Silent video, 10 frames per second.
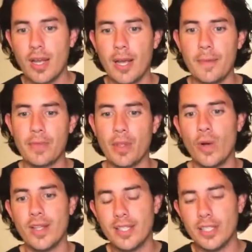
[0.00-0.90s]
Um,
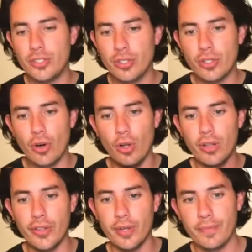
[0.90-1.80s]
once they took
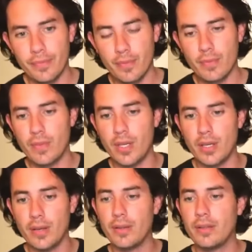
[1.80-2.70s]
all the,
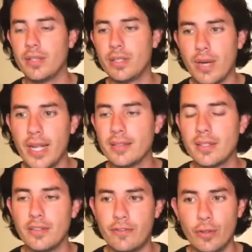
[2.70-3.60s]
the the
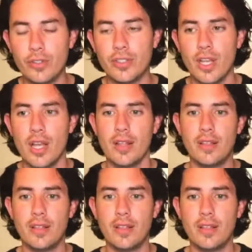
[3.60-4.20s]
grains and the fruits,